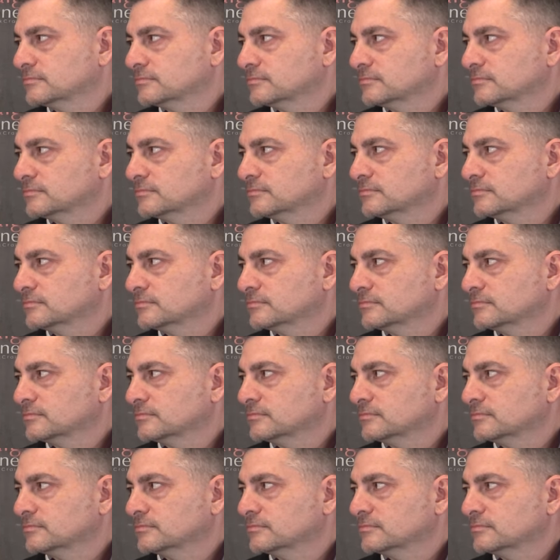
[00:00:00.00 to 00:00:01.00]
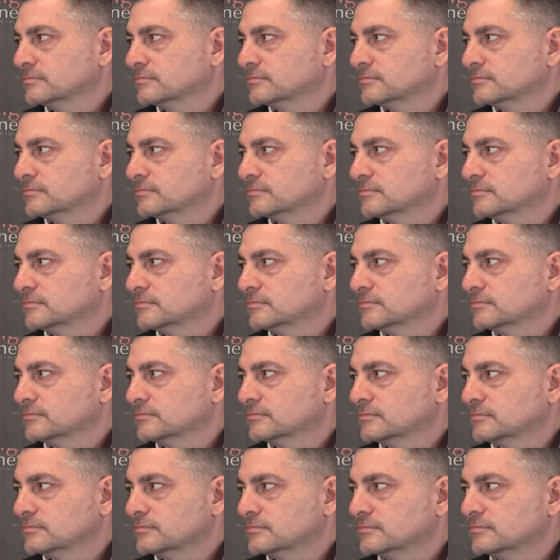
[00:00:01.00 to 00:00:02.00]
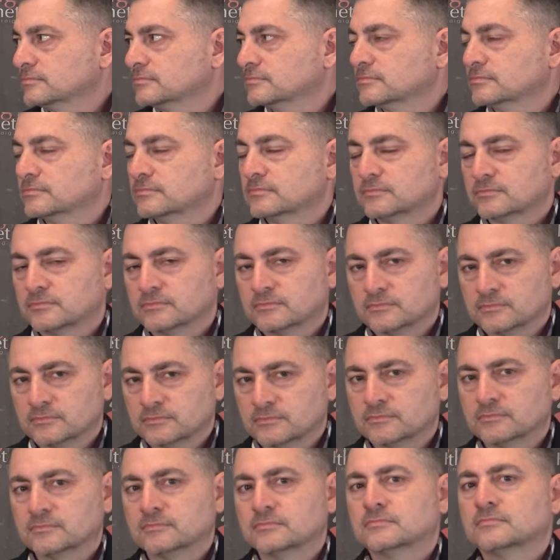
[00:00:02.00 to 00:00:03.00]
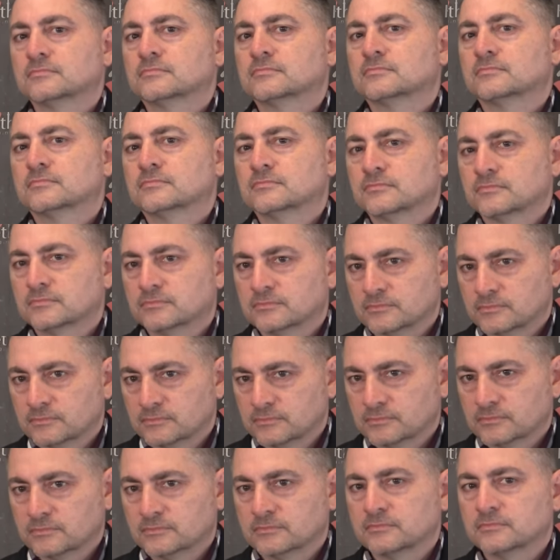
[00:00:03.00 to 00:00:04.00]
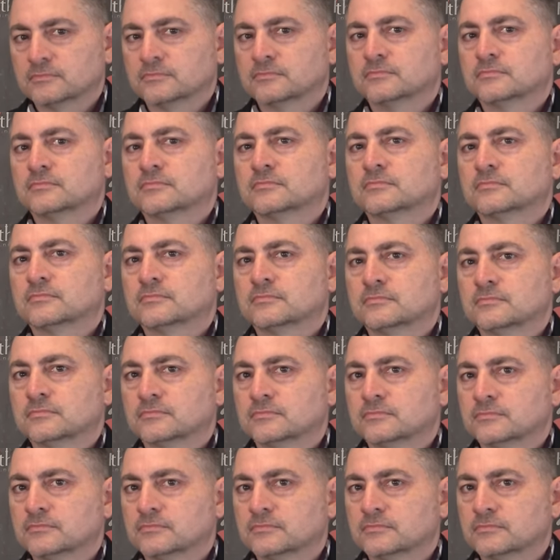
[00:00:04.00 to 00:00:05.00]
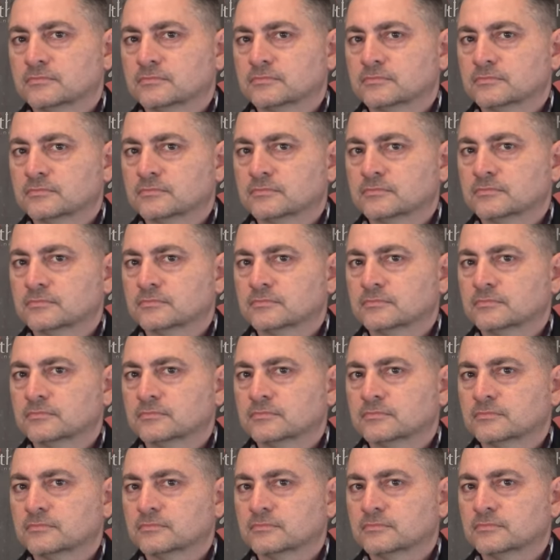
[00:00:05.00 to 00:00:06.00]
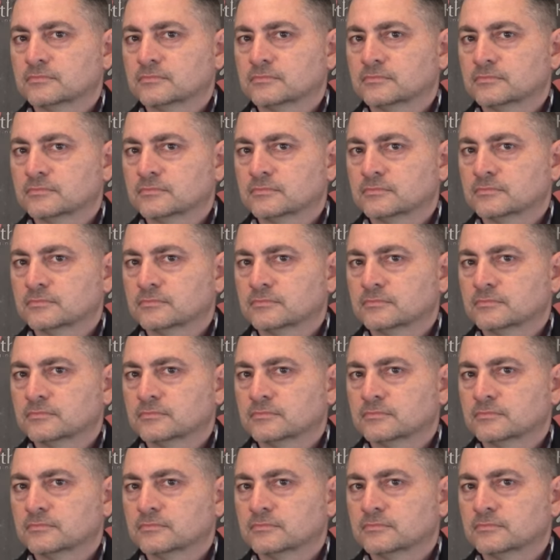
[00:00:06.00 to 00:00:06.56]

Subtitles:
(silent)